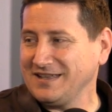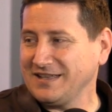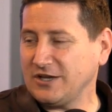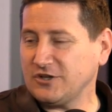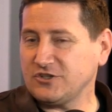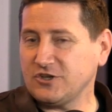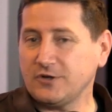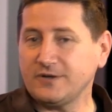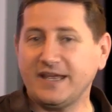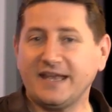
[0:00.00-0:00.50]

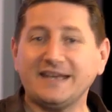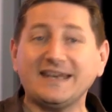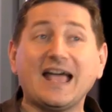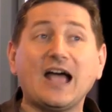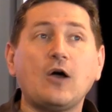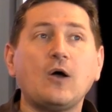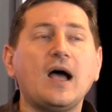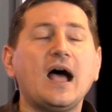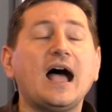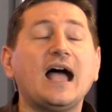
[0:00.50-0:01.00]
There's no date.
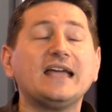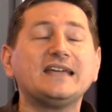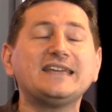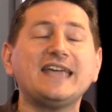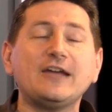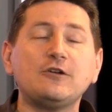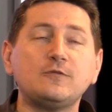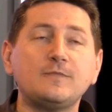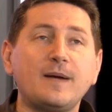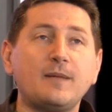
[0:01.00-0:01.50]
Now, I
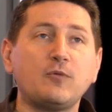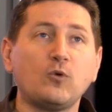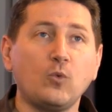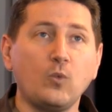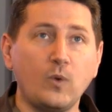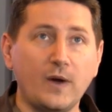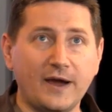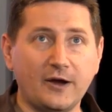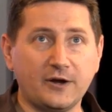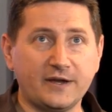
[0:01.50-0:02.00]
can't remember
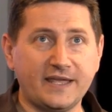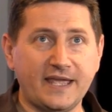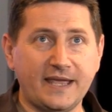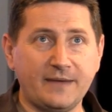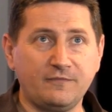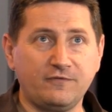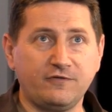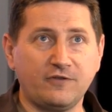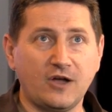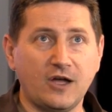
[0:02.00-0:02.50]
where it
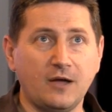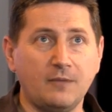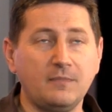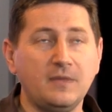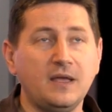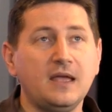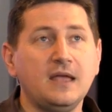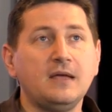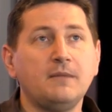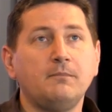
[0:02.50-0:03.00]
came from,